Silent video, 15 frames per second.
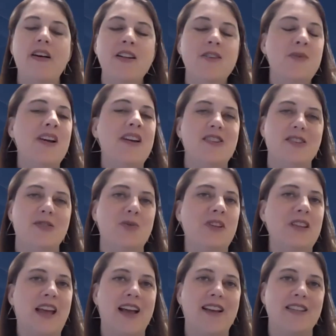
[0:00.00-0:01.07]
That's why it just
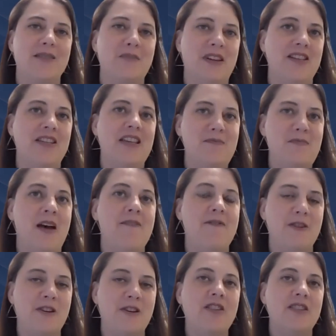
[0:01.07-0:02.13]
really has to be a team
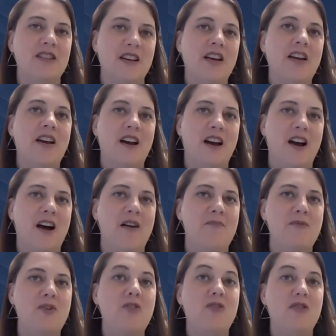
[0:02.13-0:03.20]
effort.
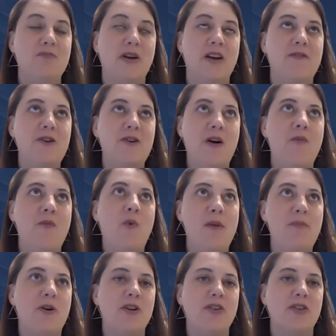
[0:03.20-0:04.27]
Um, you, but if you don't have
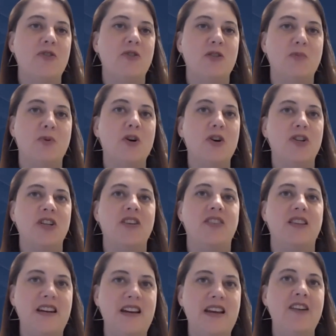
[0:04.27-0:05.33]
one person who's pushing
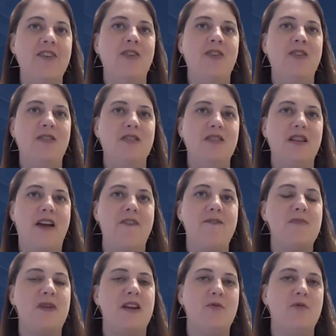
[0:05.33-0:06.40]
the needle,
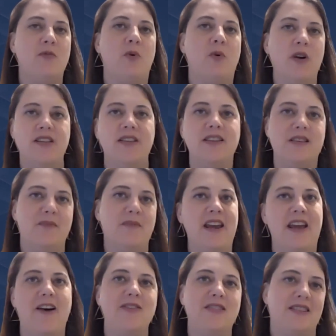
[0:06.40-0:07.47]
everybody will point to
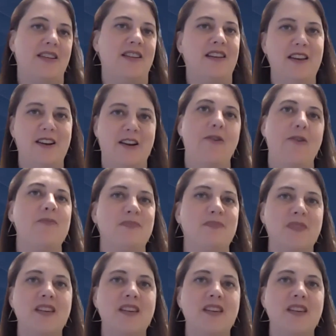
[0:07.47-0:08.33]
somebody else to, you know,